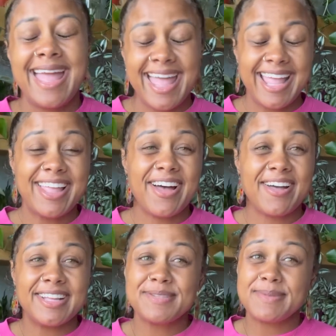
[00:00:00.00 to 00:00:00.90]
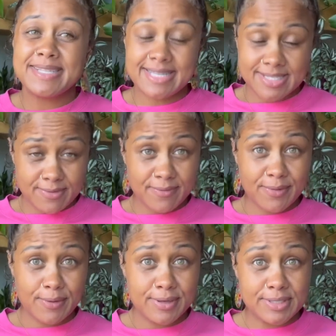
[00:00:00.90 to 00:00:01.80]
Hey y'all, it's me, Sis from
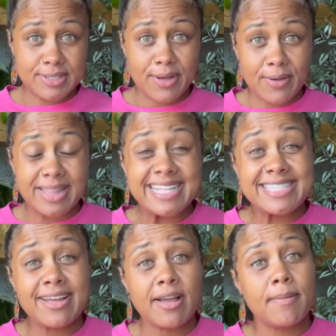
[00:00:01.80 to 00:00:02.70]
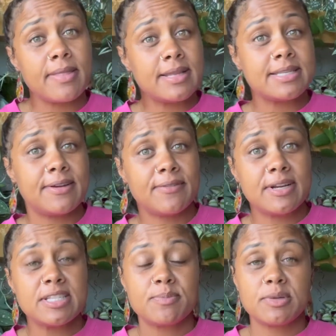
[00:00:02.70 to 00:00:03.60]
Flourish. So let's talk about the
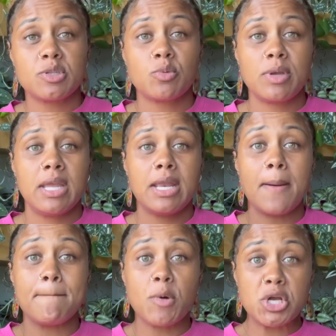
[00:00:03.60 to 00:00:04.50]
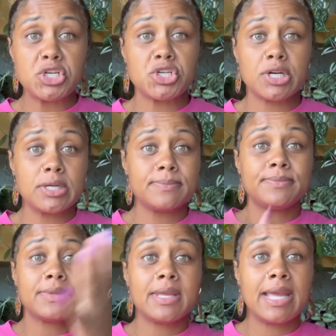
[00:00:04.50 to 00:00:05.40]
difference between moisture
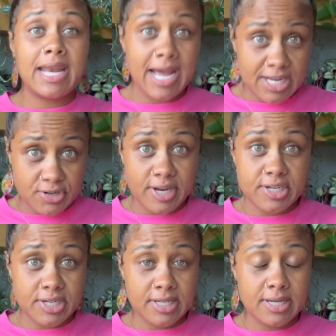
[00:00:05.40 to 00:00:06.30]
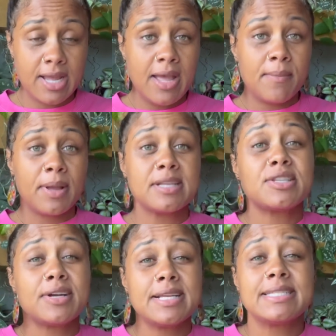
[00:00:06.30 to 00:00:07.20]
and hydration because
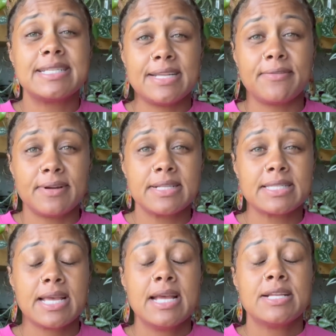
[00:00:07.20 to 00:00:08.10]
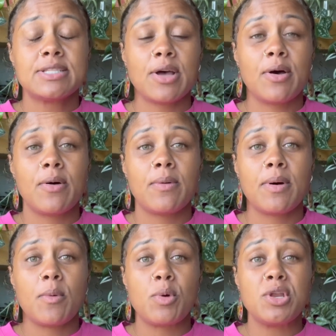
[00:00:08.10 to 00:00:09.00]
there is a difference.
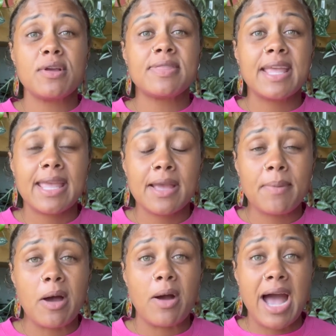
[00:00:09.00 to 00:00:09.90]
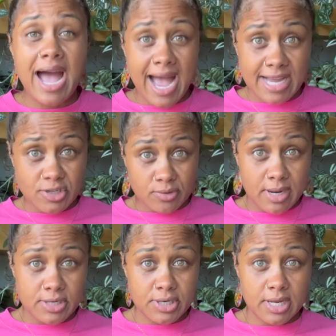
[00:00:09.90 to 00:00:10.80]
So when you're thinking about
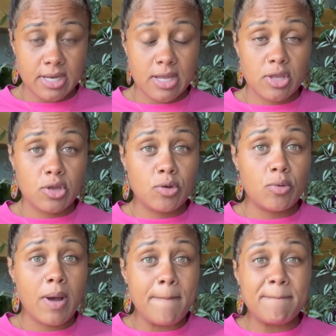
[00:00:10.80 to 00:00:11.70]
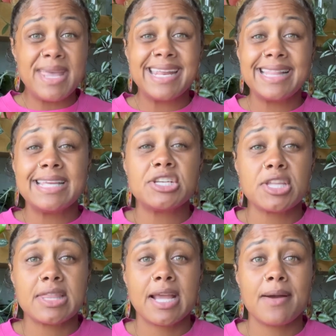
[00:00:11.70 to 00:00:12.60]
hydration, you immediately
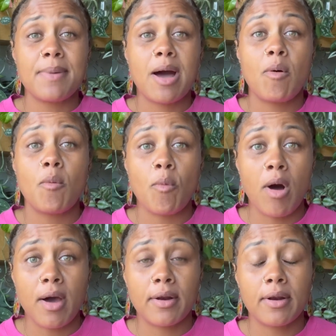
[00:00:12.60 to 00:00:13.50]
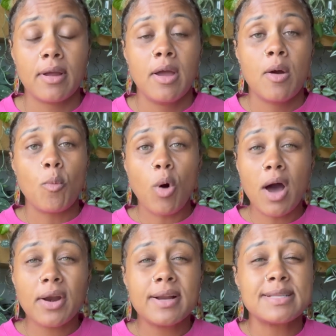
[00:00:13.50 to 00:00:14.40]
should think about water.
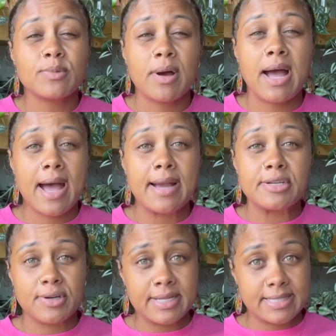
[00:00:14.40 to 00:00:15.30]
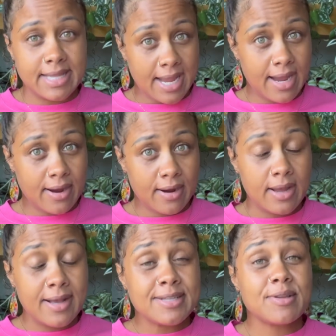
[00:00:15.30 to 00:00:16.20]
Water is what hydrates the
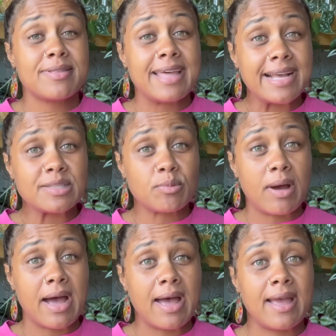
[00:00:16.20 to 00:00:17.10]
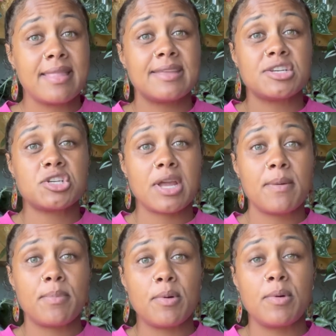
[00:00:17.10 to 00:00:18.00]
hair. So that's why the
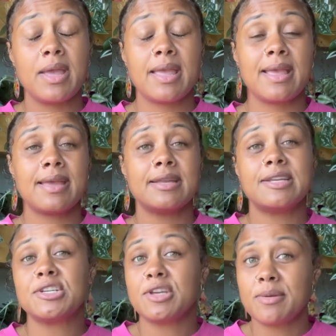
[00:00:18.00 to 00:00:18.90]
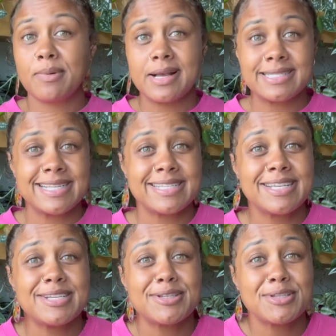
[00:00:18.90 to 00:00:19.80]
shampooing and conditioning process
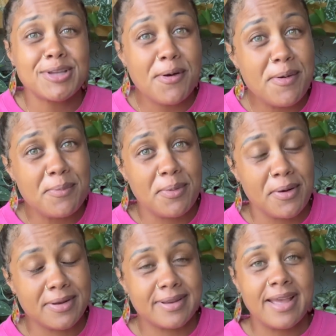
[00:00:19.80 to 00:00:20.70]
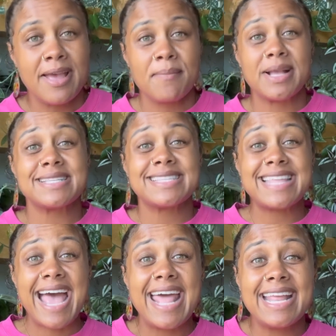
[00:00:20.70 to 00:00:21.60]
is so important because
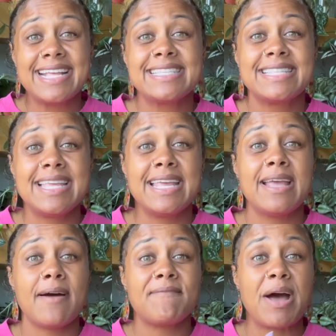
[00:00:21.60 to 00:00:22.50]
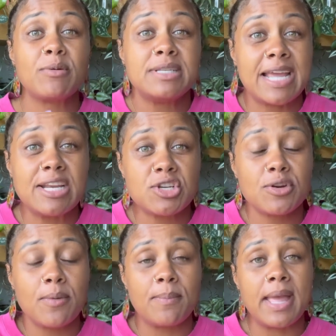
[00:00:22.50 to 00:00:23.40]
that is the
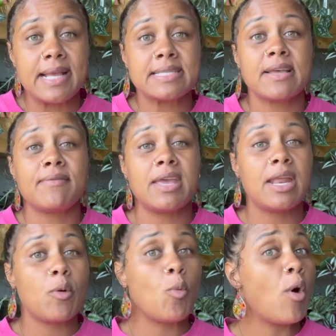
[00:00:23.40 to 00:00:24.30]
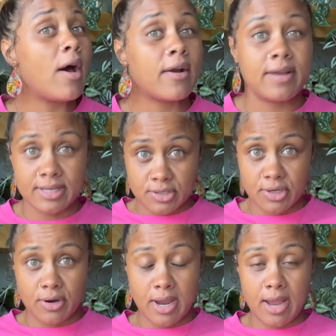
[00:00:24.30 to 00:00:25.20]
foundational base of getting water into
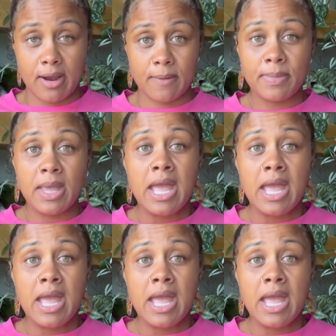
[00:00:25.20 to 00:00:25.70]
your hair.